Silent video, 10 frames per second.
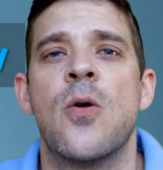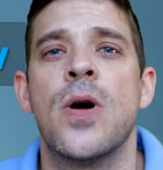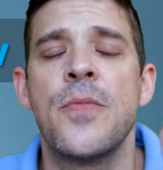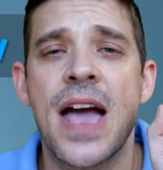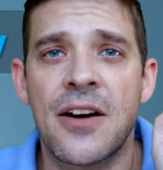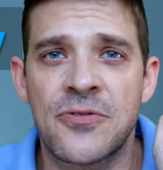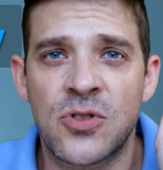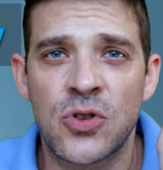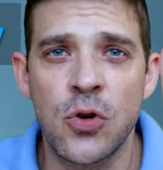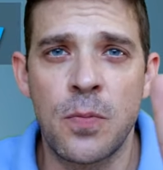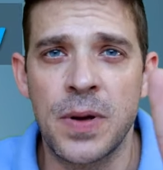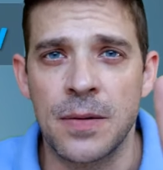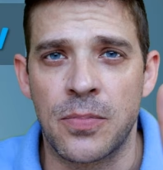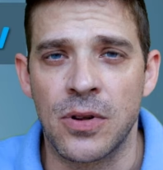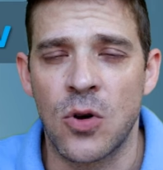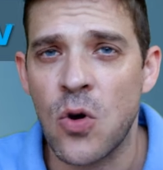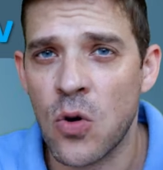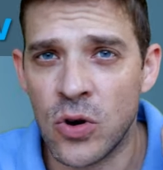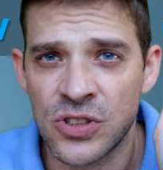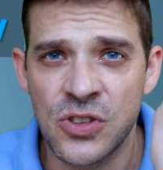When we have two people
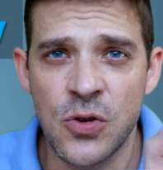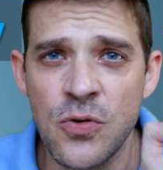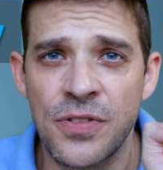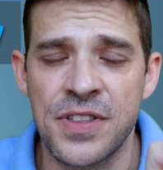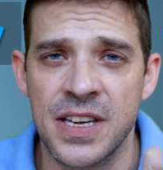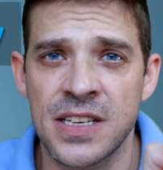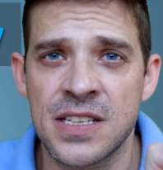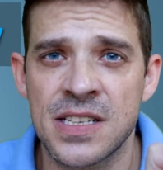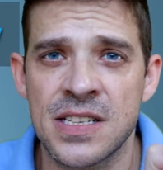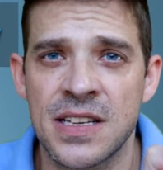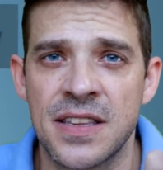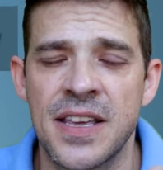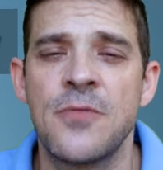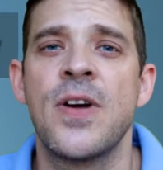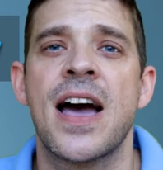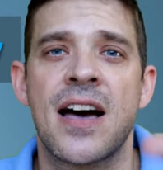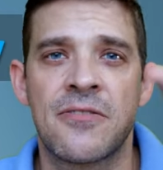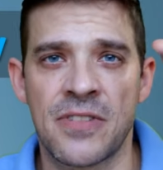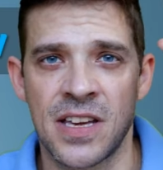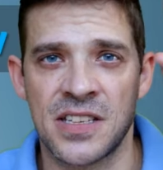or two things, then we
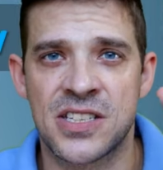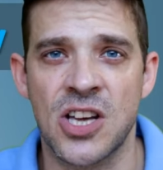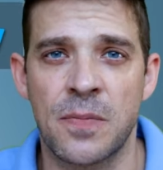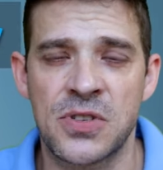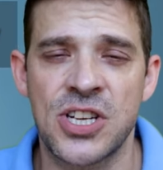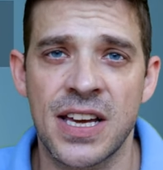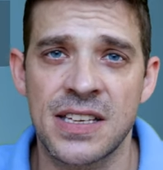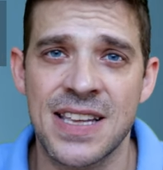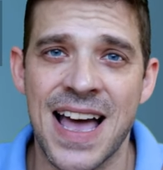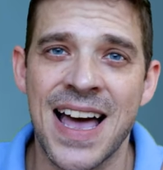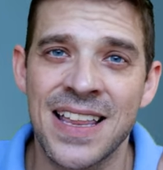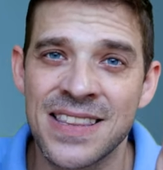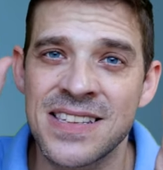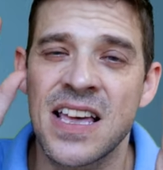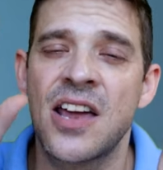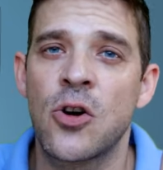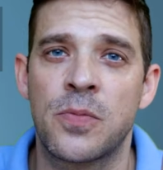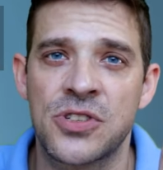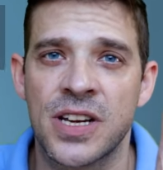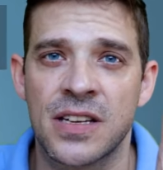have a subject and an
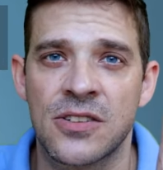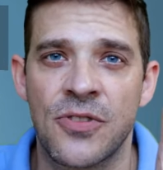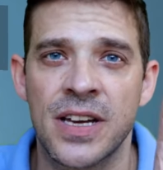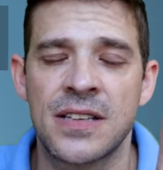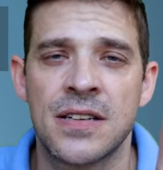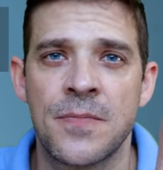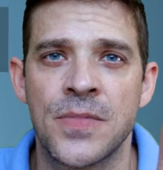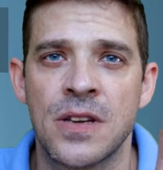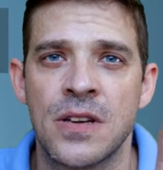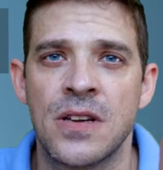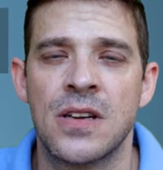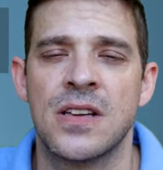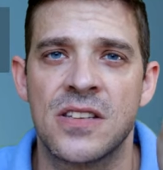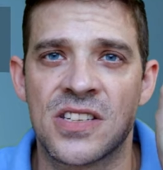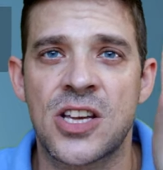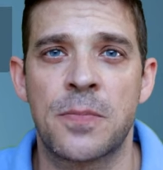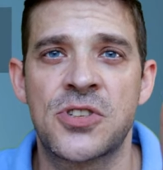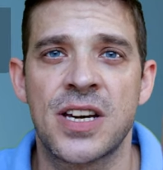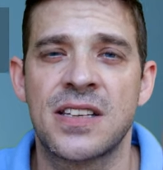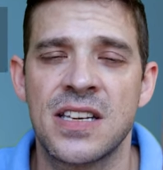object, right? The
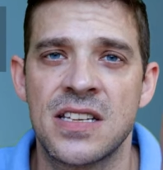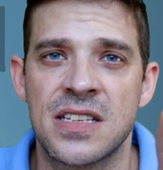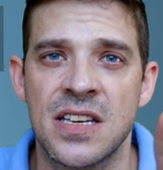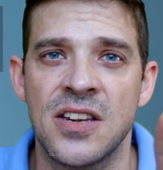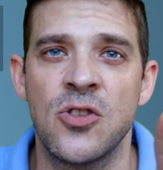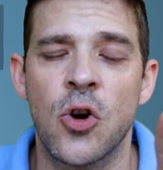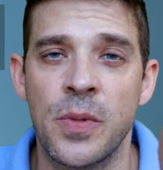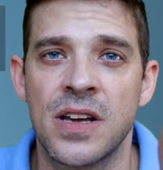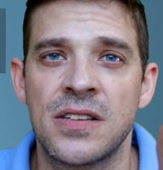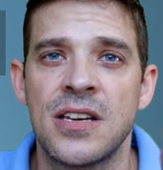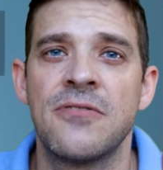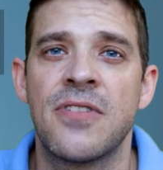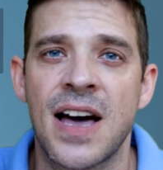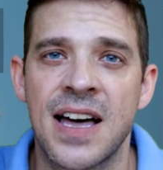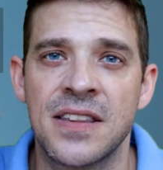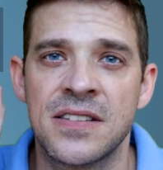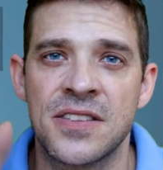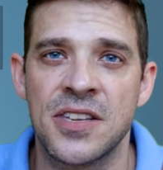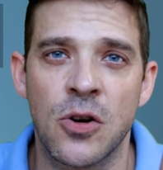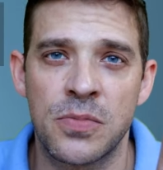subject is in nominative and
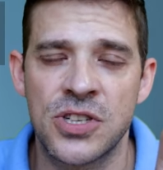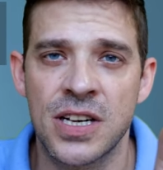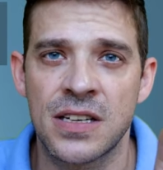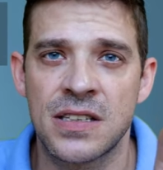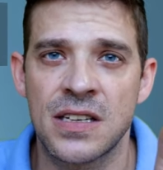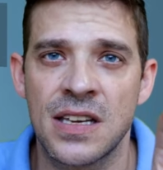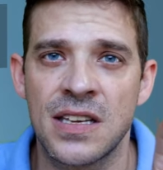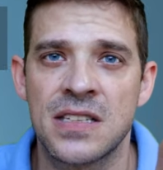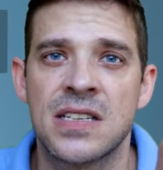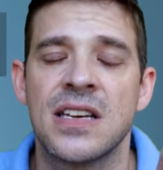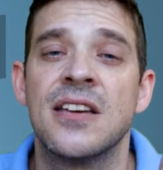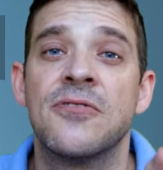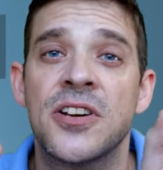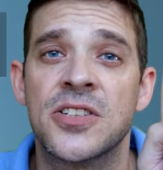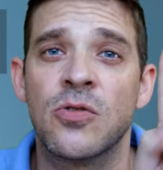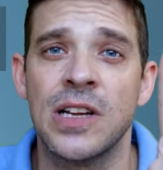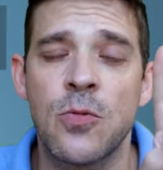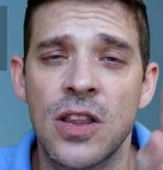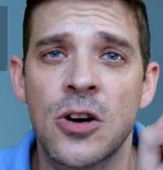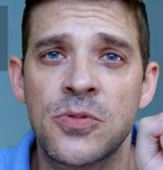the object is, if there's only
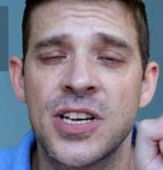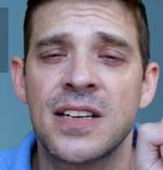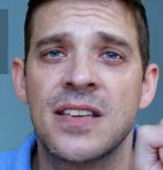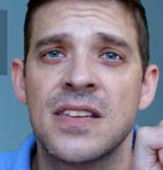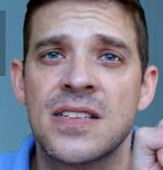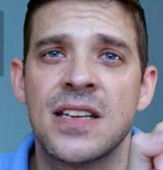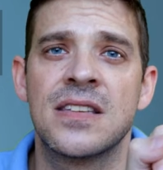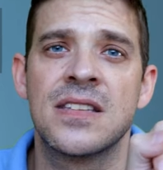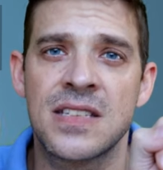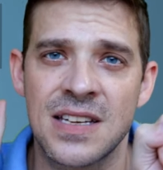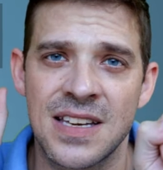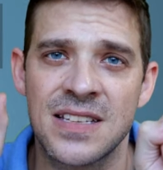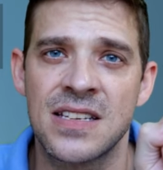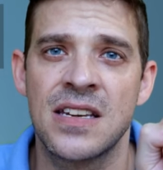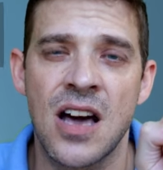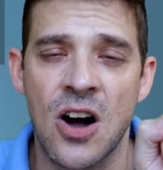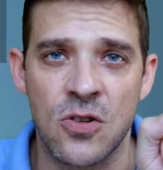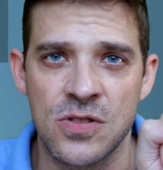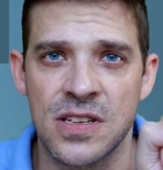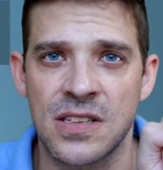one object in the sentence, is in
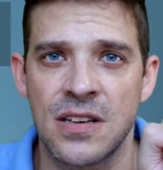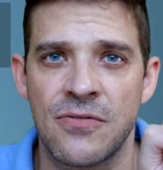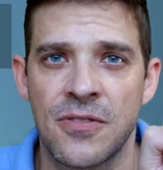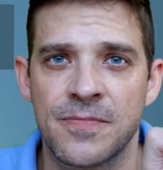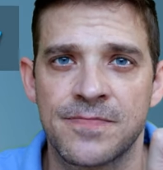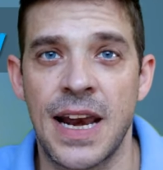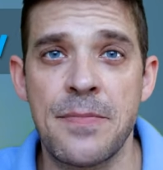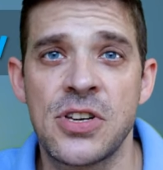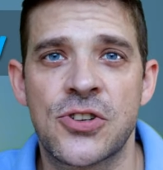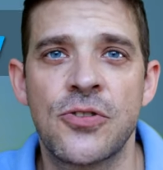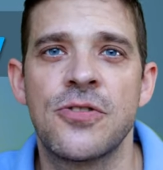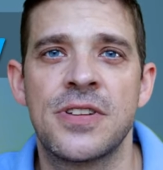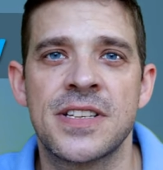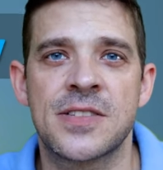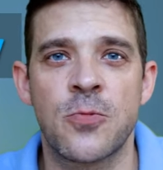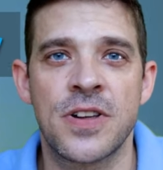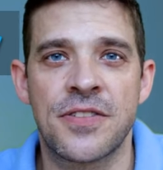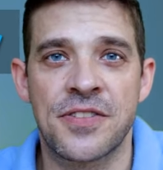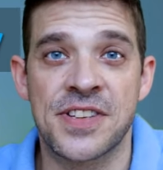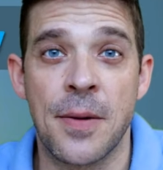accusative. Let me show you this
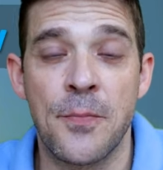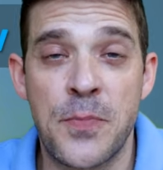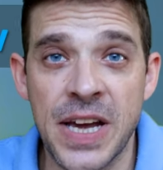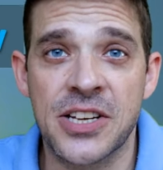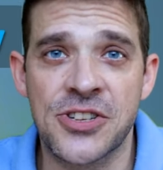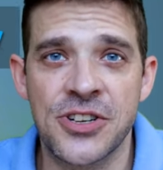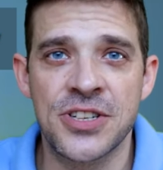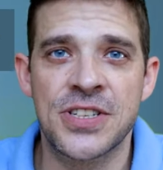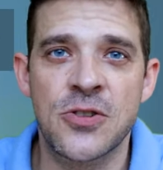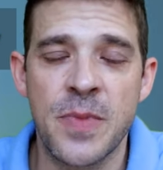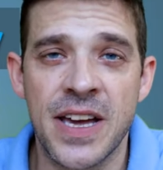with some pictures to